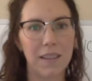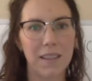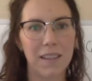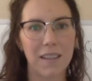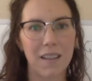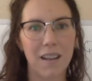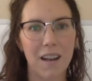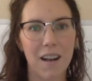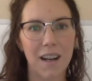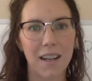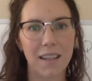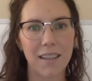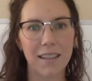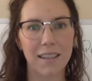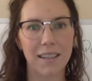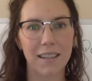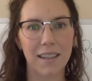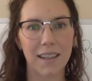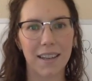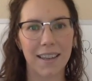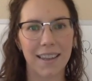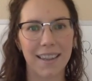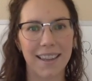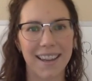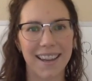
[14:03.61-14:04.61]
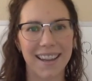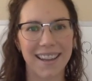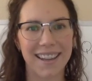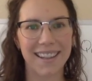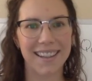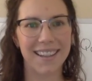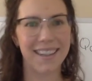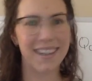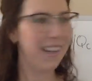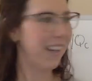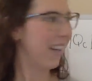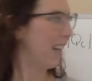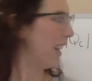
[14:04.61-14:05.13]
is lost, and then
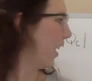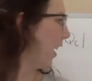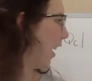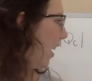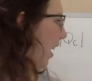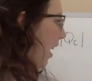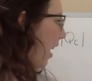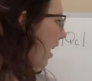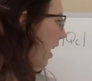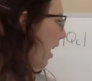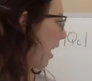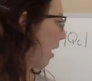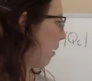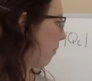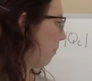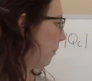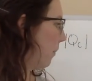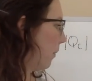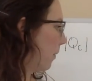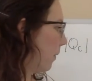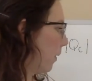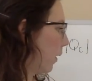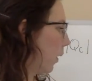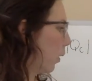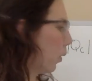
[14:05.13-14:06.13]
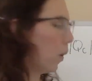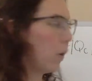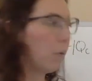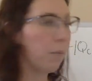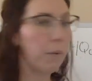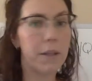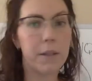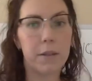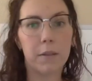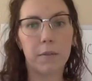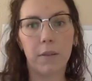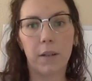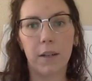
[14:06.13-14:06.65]
the cold
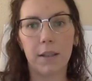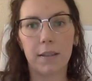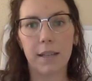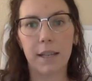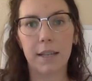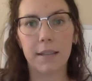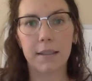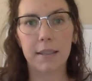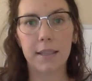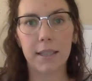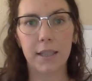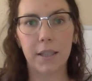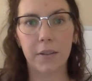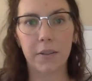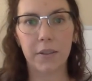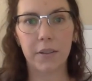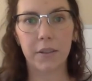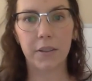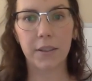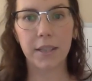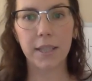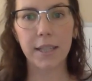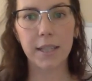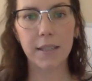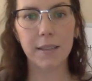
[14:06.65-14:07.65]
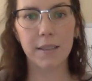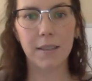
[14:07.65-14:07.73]
reservoir is at 0 degrees,